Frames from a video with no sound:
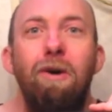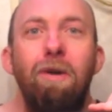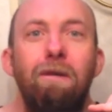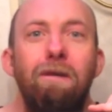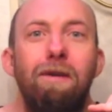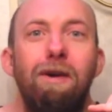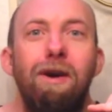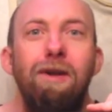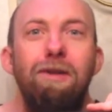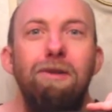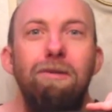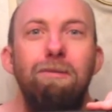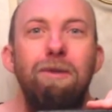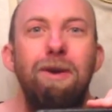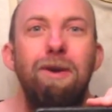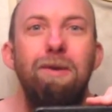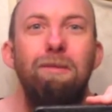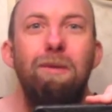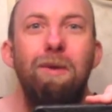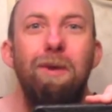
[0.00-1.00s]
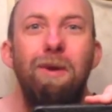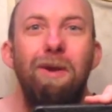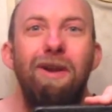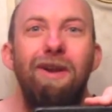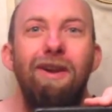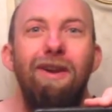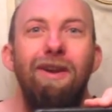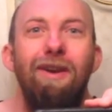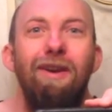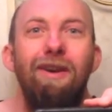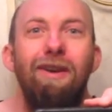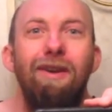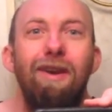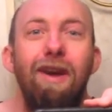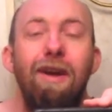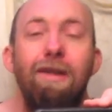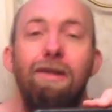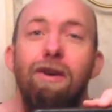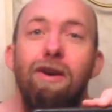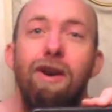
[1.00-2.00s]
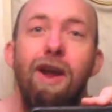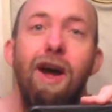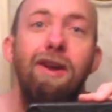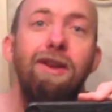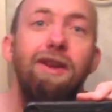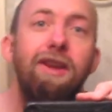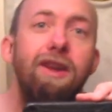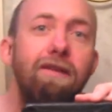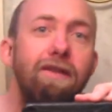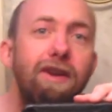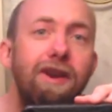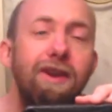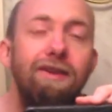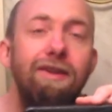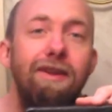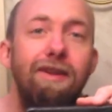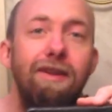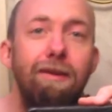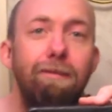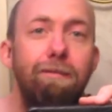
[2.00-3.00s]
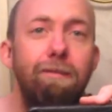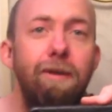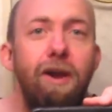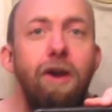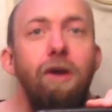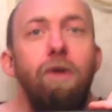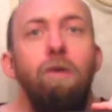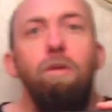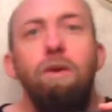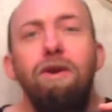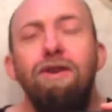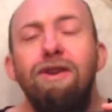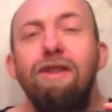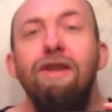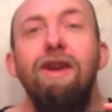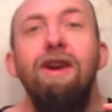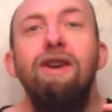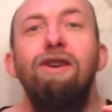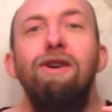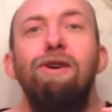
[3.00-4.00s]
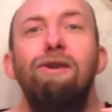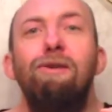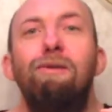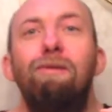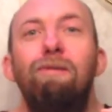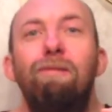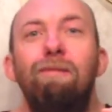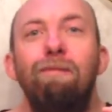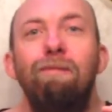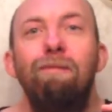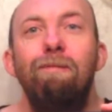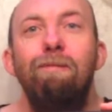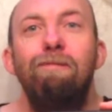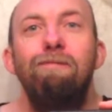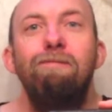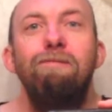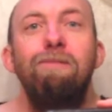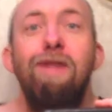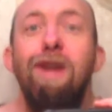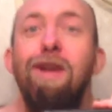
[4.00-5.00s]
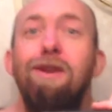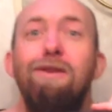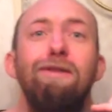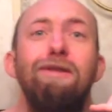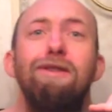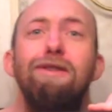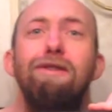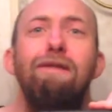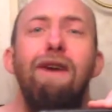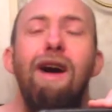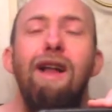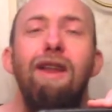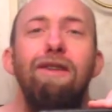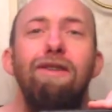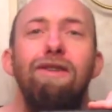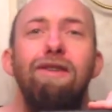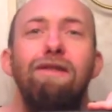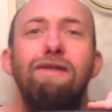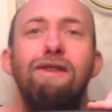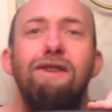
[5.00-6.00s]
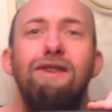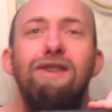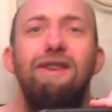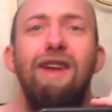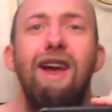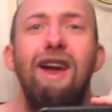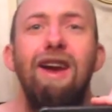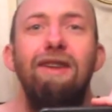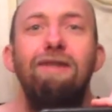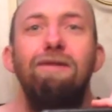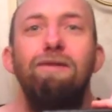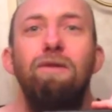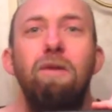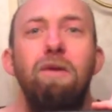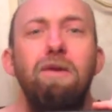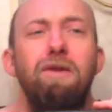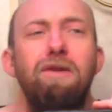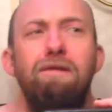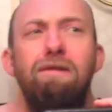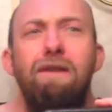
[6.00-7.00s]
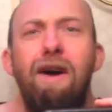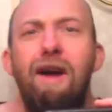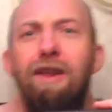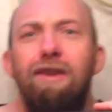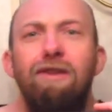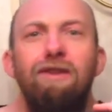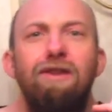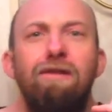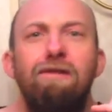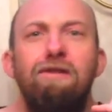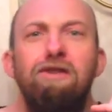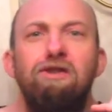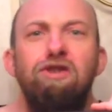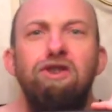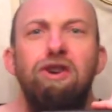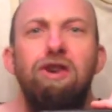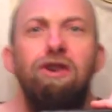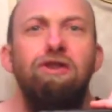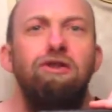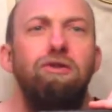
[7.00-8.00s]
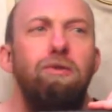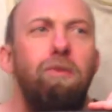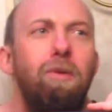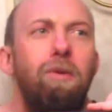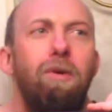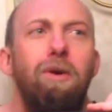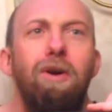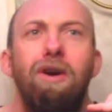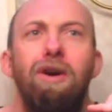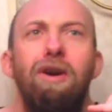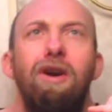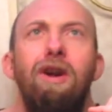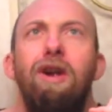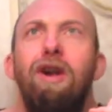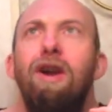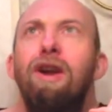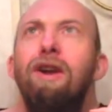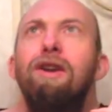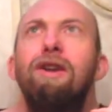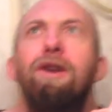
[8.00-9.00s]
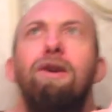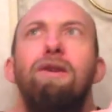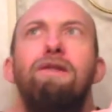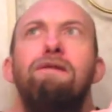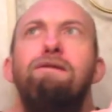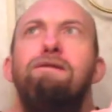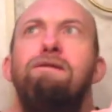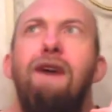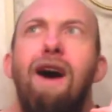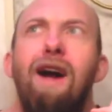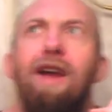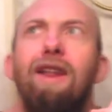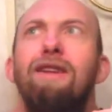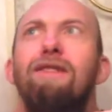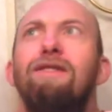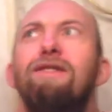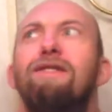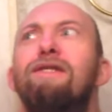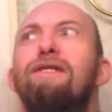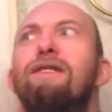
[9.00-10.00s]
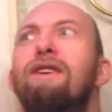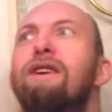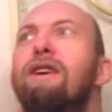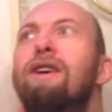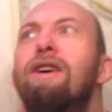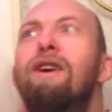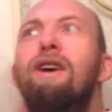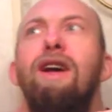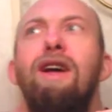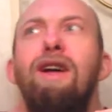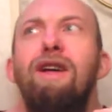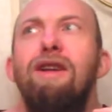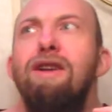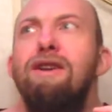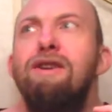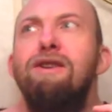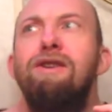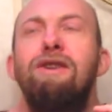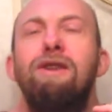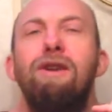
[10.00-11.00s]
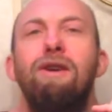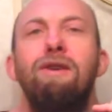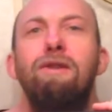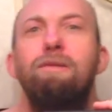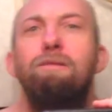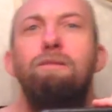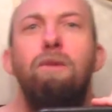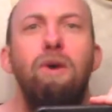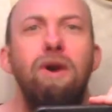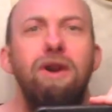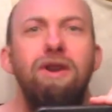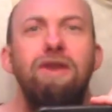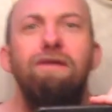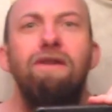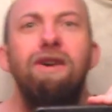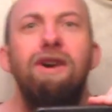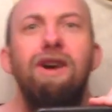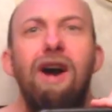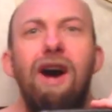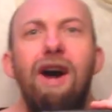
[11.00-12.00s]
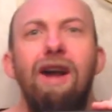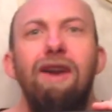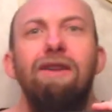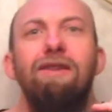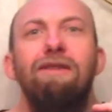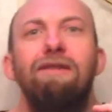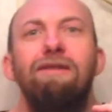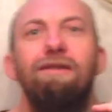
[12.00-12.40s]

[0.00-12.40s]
over other people, and they're not giving it to them, what do? They use the violence of the state, or the violence of the church, or, the violence, the point of a gun